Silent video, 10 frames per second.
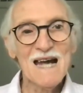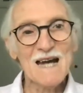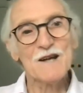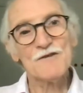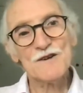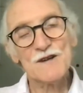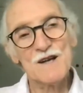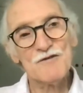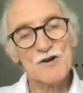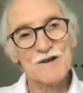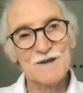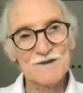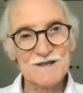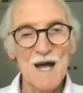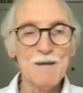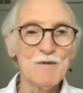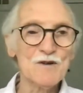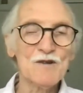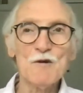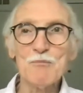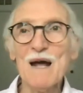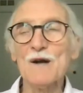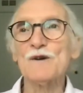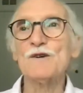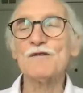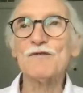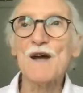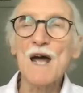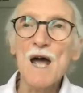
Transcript: And if your consignment of a pallet of